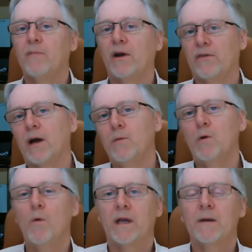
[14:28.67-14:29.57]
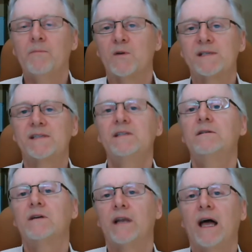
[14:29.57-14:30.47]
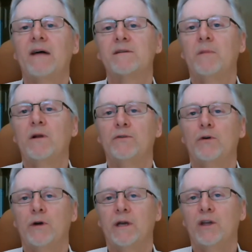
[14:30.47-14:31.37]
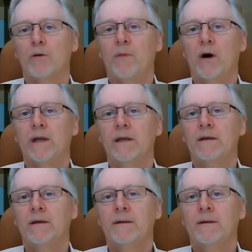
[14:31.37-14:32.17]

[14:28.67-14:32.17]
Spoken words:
By the time you wake up, you're still going to have some melatonin in your body.